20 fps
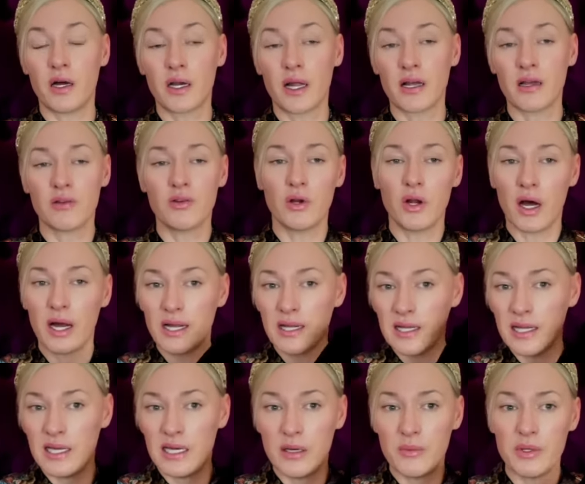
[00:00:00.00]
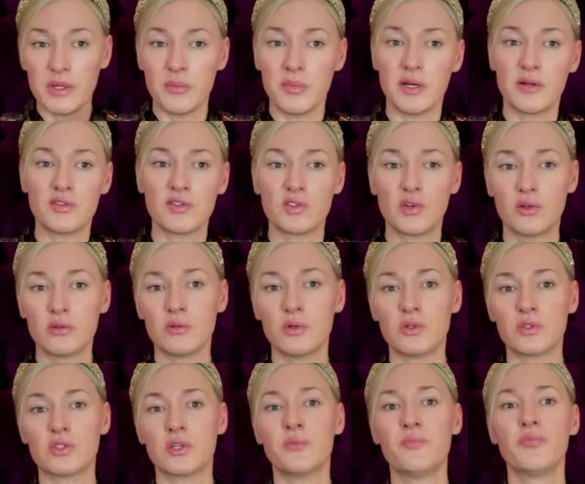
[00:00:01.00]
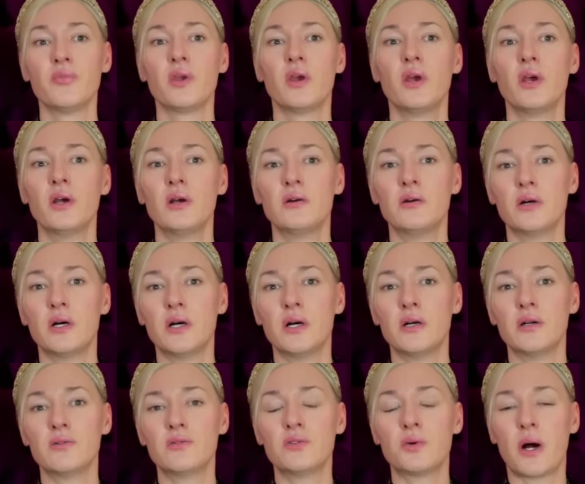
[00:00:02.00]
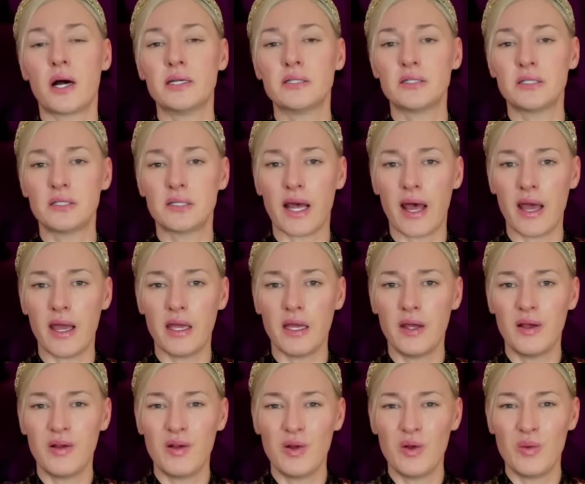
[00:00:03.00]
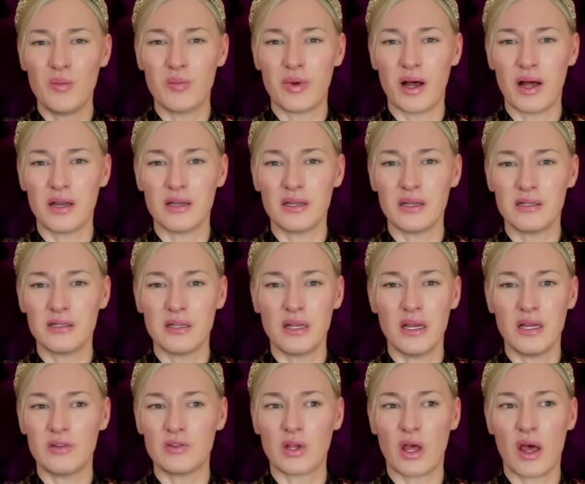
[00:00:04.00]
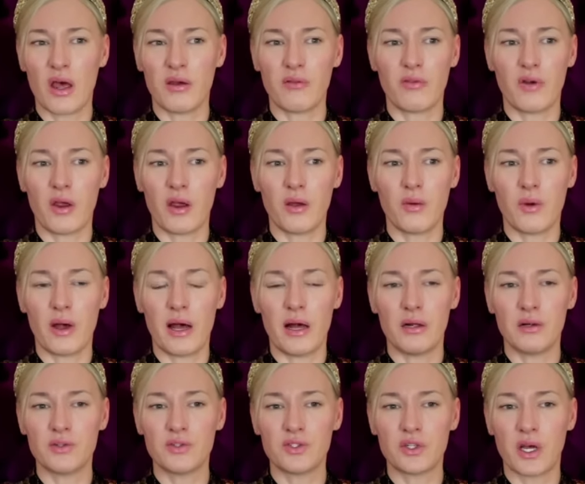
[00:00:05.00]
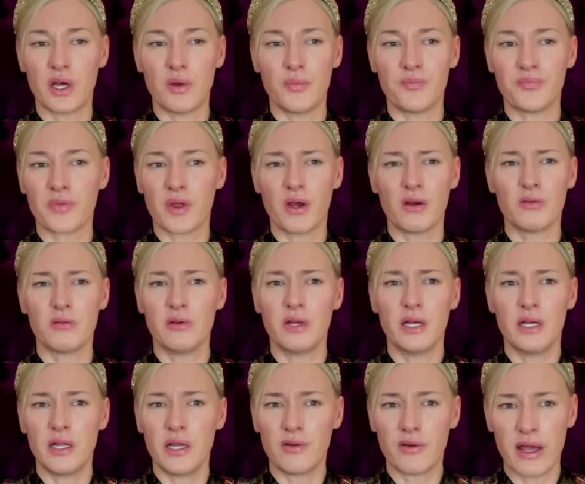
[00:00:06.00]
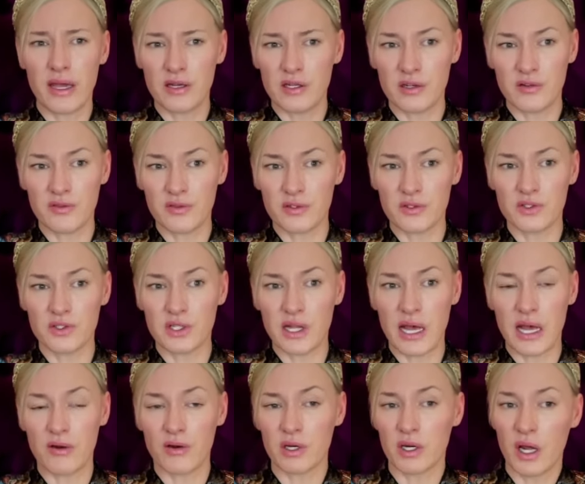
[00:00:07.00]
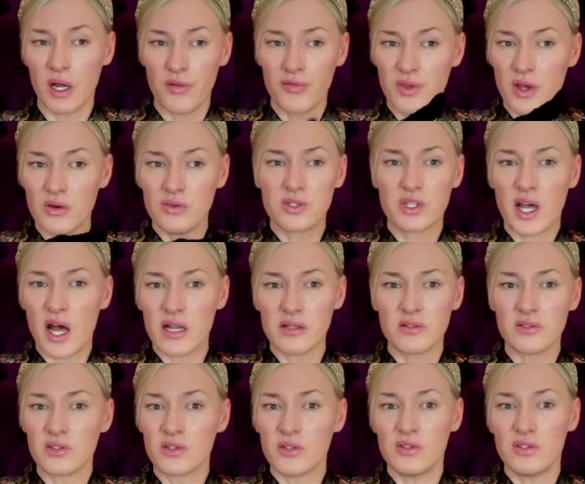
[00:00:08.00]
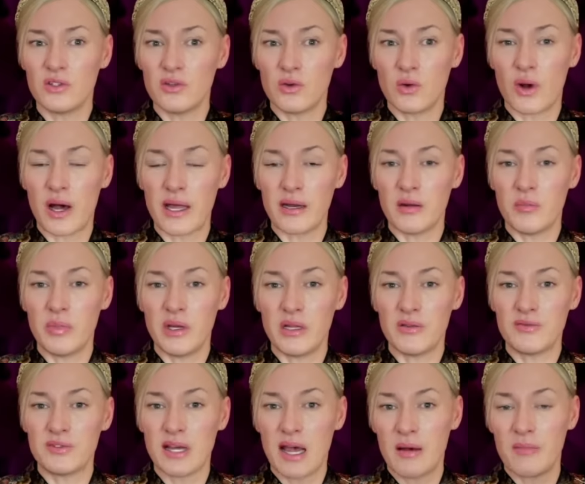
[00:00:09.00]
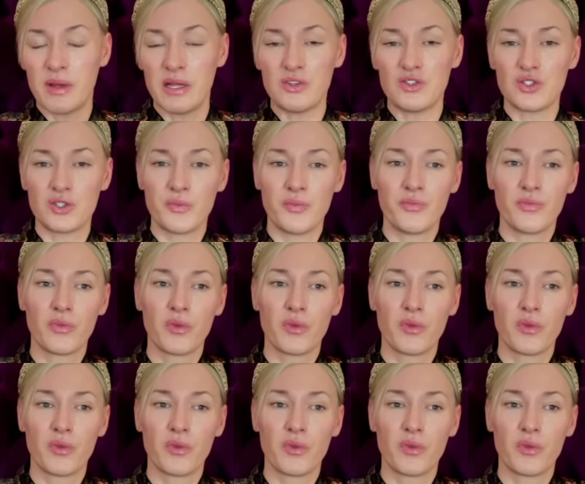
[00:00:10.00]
And I, you know, I clean it with a bit of salt water uh, twice a day, but it, it's going very well. So really great difference there. And those guns can do quite a bit of damage.